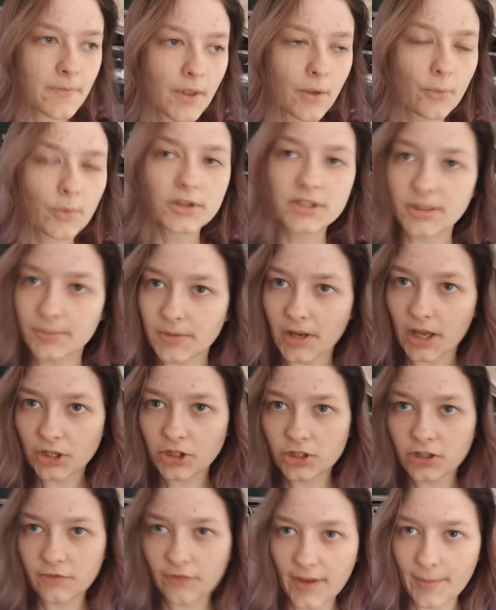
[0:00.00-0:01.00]
which I'm not
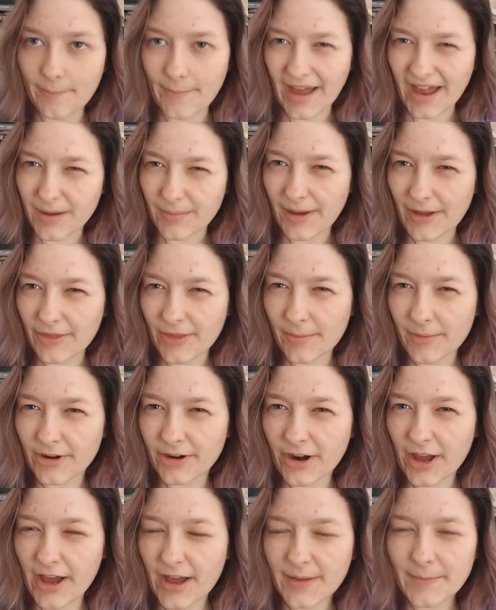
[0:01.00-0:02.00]
sure if I'm mad about them or
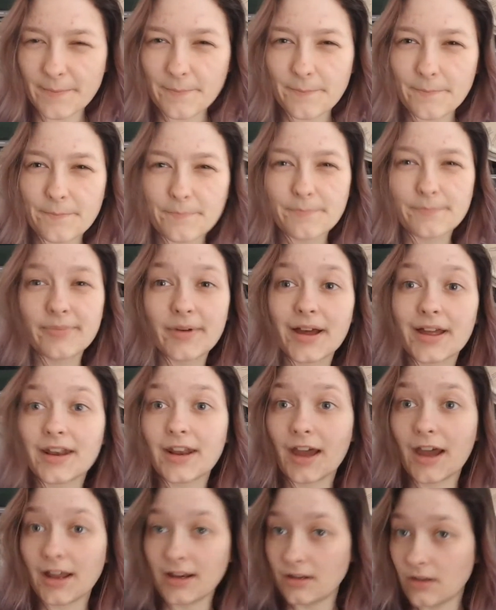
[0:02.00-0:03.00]
not, but
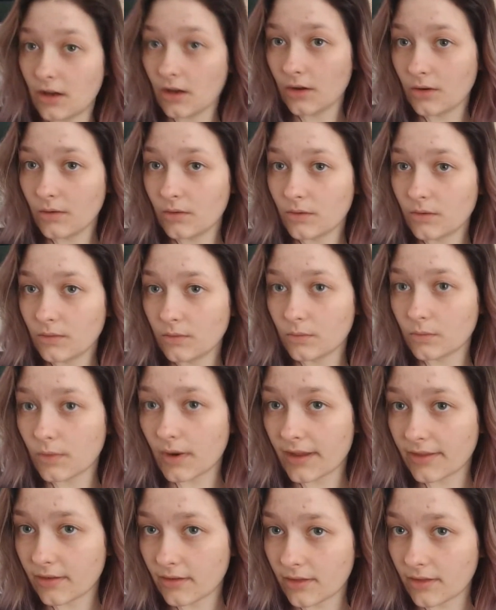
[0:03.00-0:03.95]
I know why they're